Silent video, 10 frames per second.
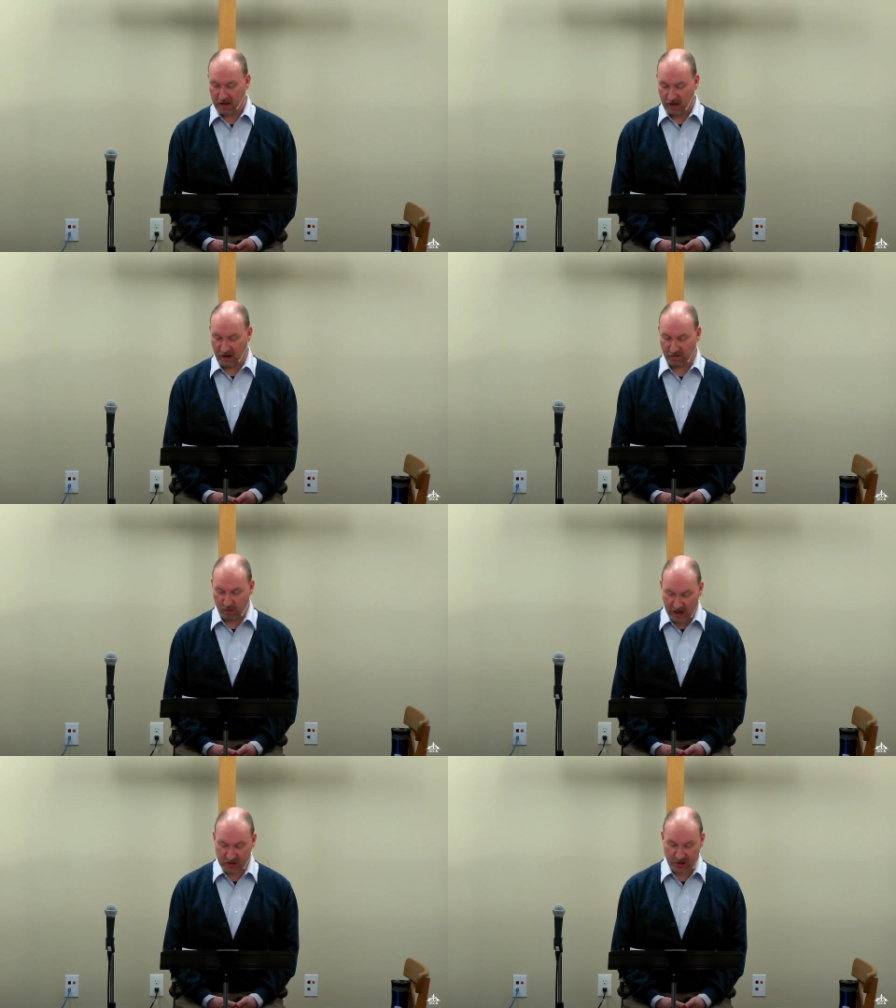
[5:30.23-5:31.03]
of
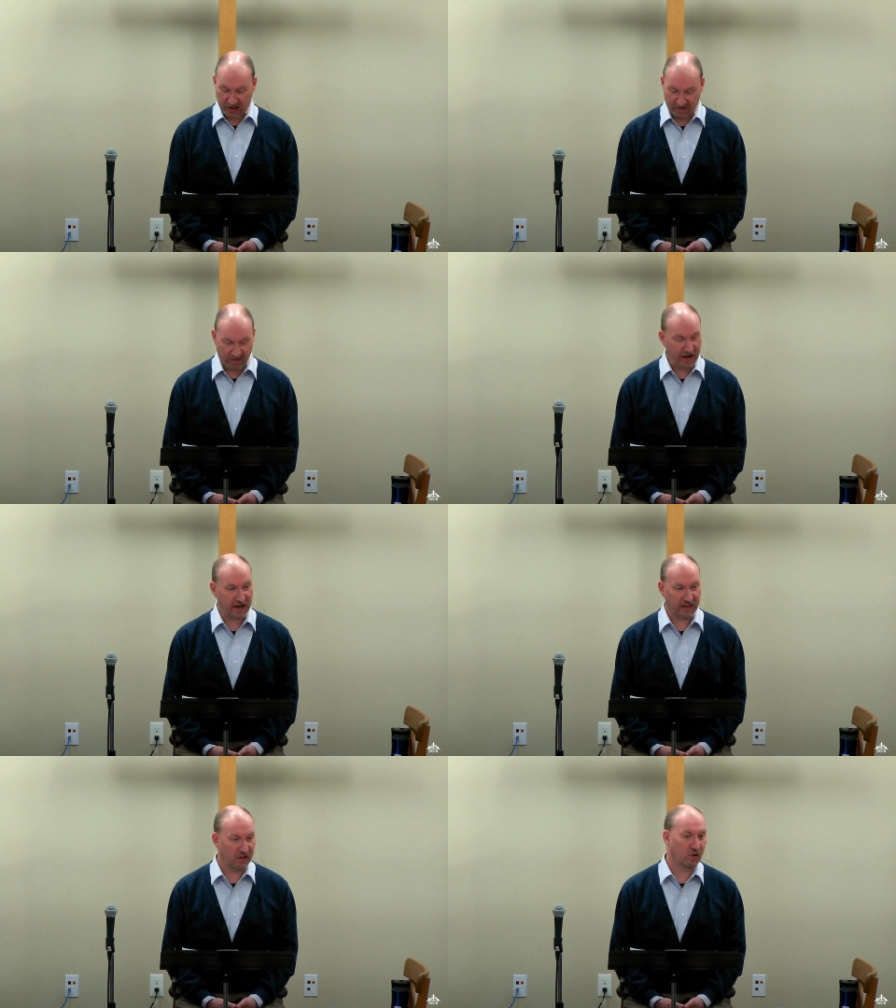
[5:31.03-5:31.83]
Russia
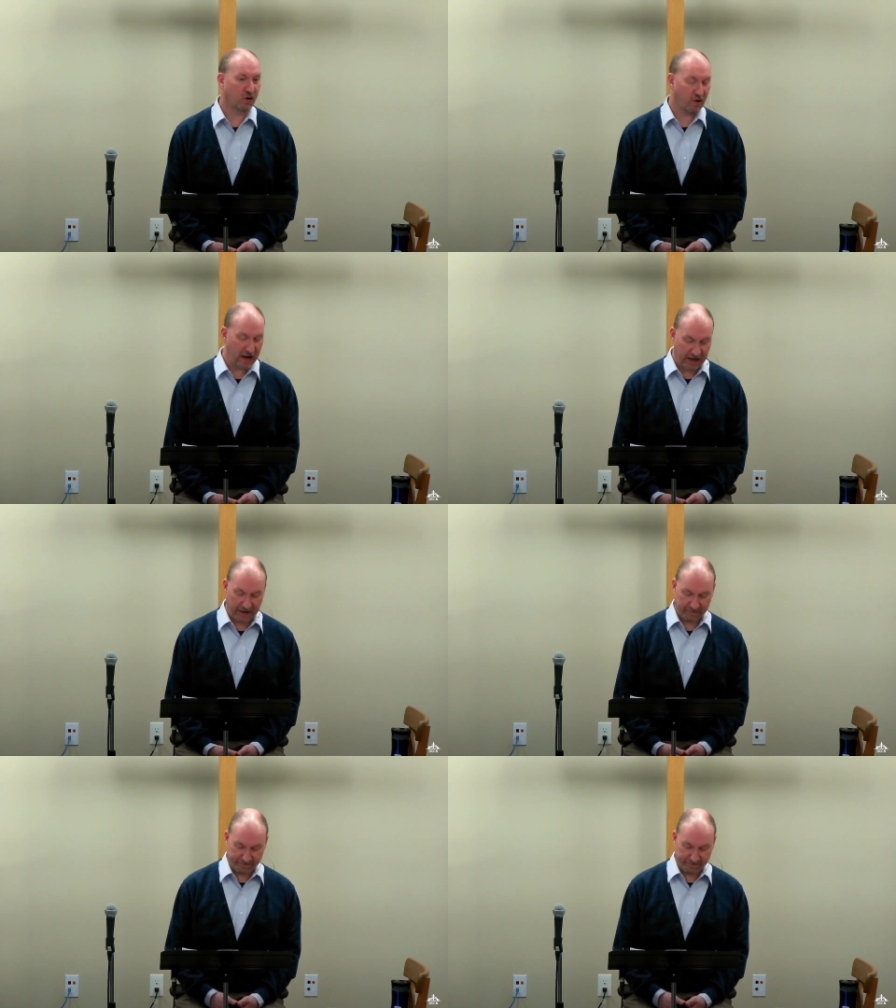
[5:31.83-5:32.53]
invading the Ukraine.